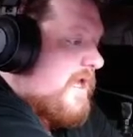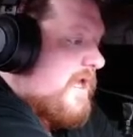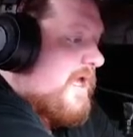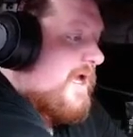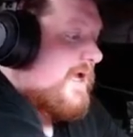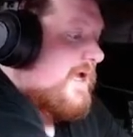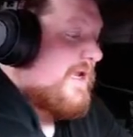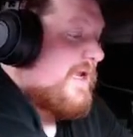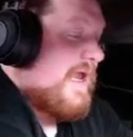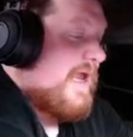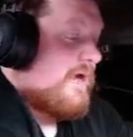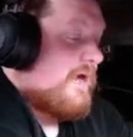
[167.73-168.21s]

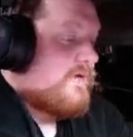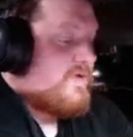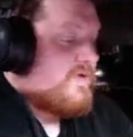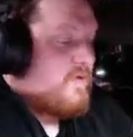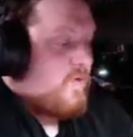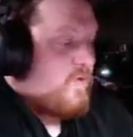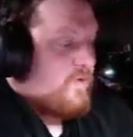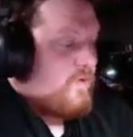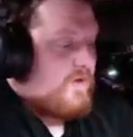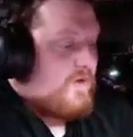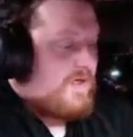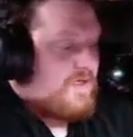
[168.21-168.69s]
Now, what's
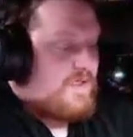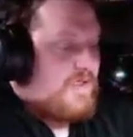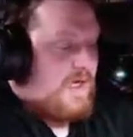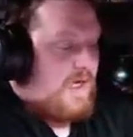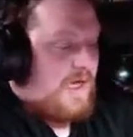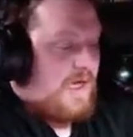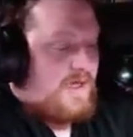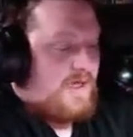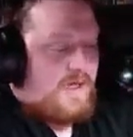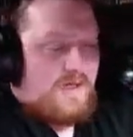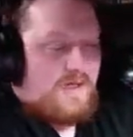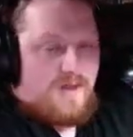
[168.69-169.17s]
cool is,
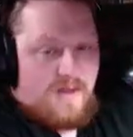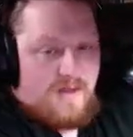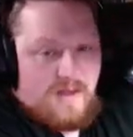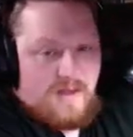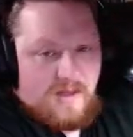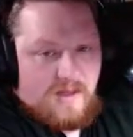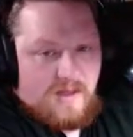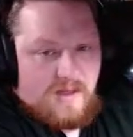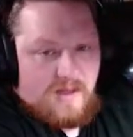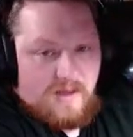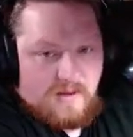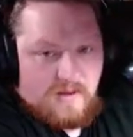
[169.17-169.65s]
I think
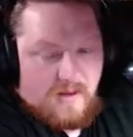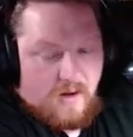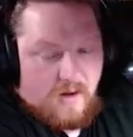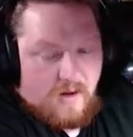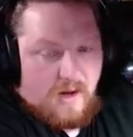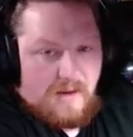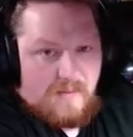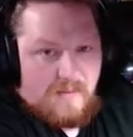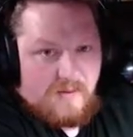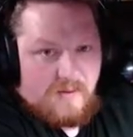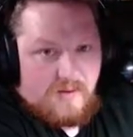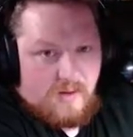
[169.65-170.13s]
the
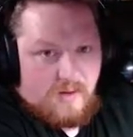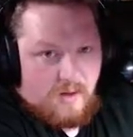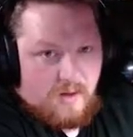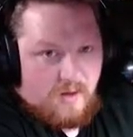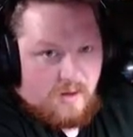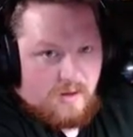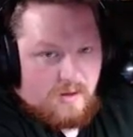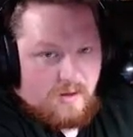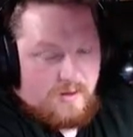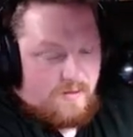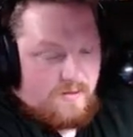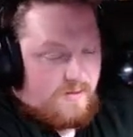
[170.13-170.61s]
top
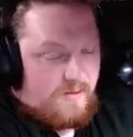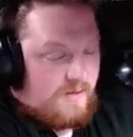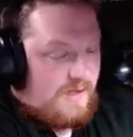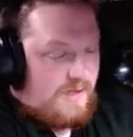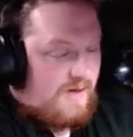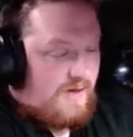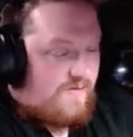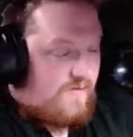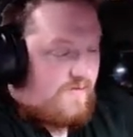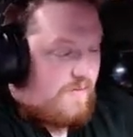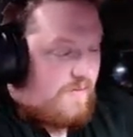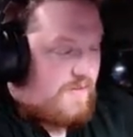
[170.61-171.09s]
card you can
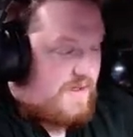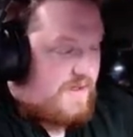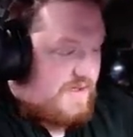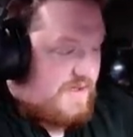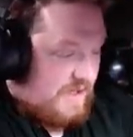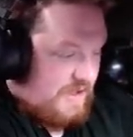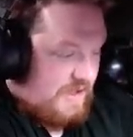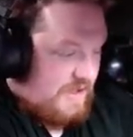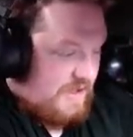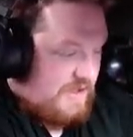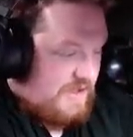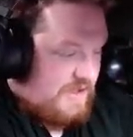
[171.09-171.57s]
get from this
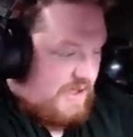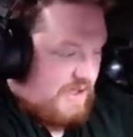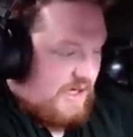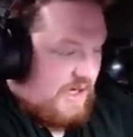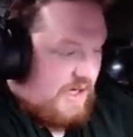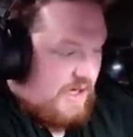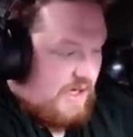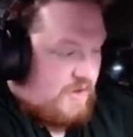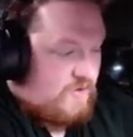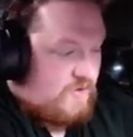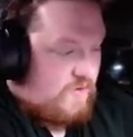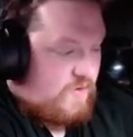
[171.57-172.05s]
is the
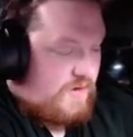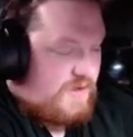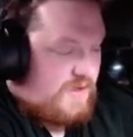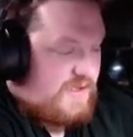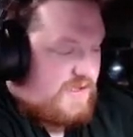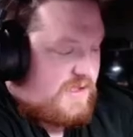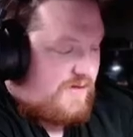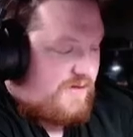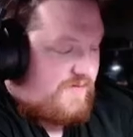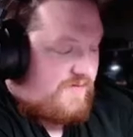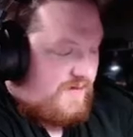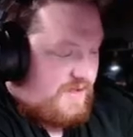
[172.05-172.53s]
Android
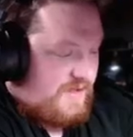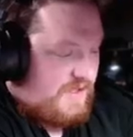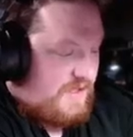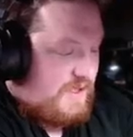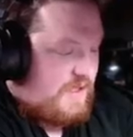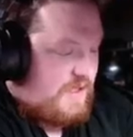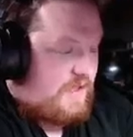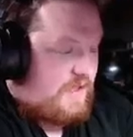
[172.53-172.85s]
seventeen